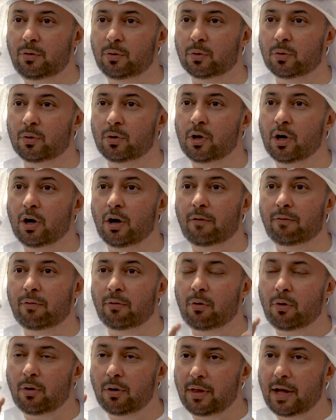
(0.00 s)
view of
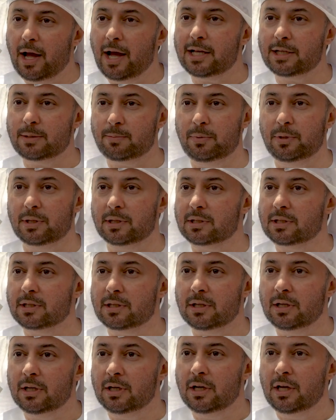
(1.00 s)
all the aspects
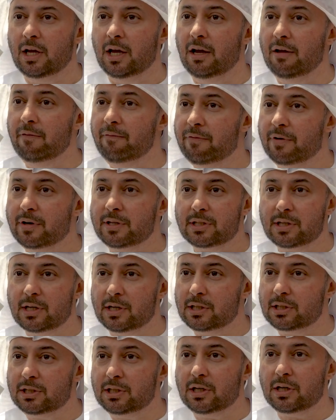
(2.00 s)

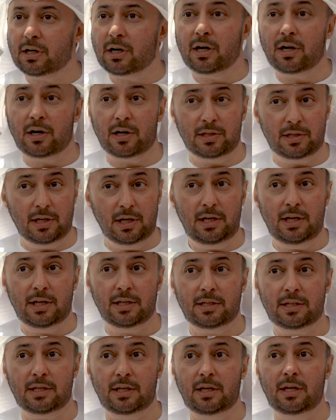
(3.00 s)
infrastructure,
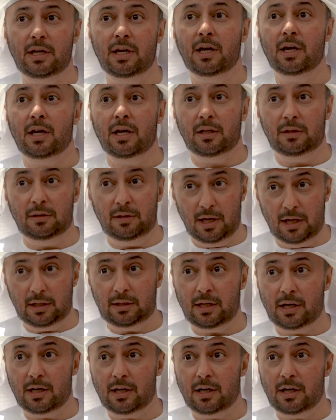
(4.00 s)
resiliency,
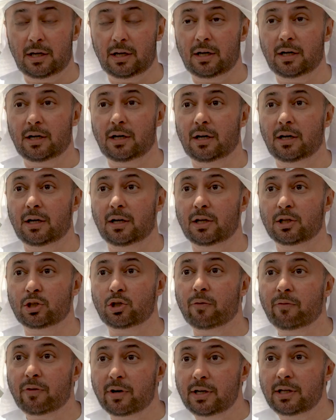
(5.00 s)
data
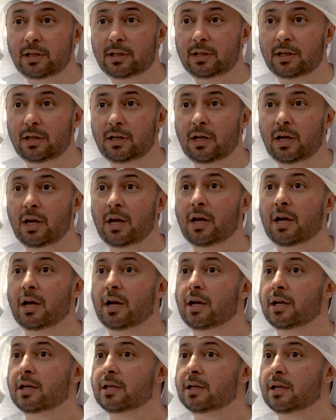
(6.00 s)
sovereignty,
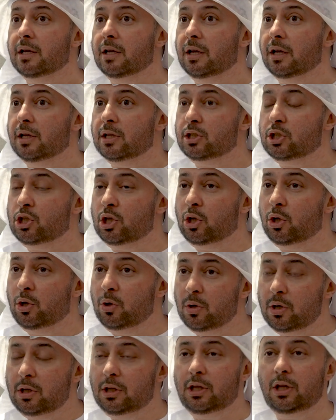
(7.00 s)

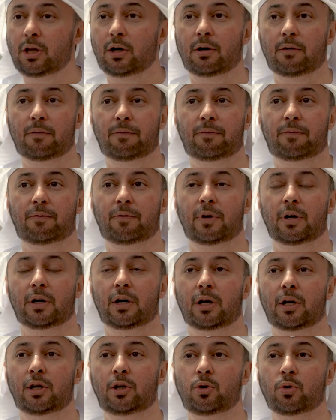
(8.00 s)
security of
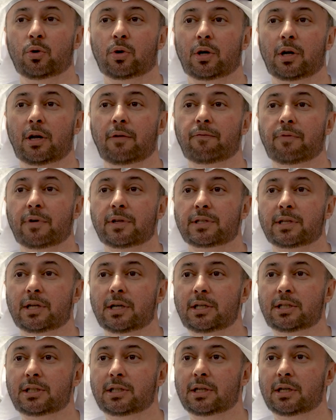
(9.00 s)
your
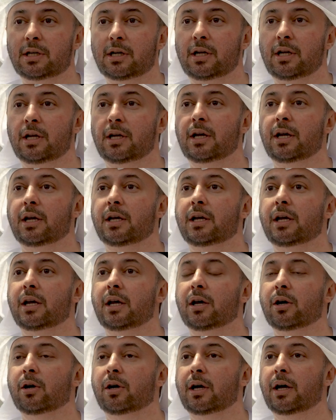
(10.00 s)
infrastructure,
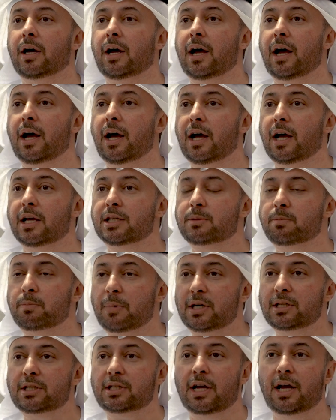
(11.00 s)
as
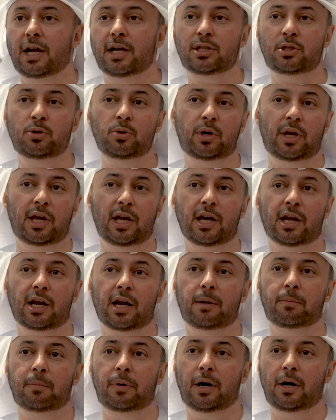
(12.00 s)
much as you care
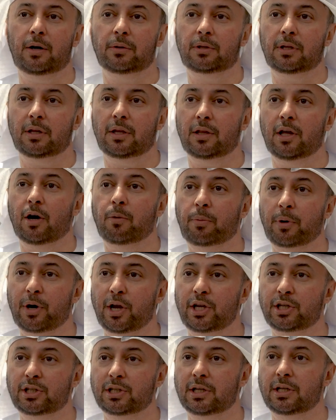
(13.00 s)
about the
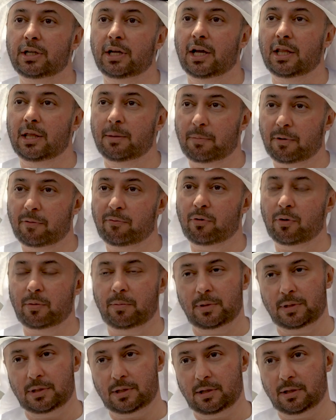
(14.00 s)
operation and the
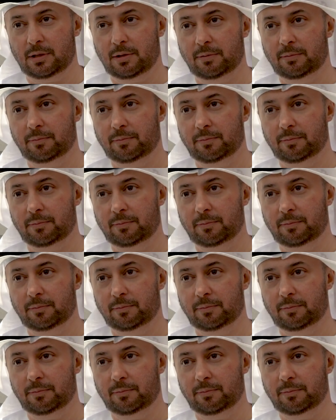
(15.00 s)
performance.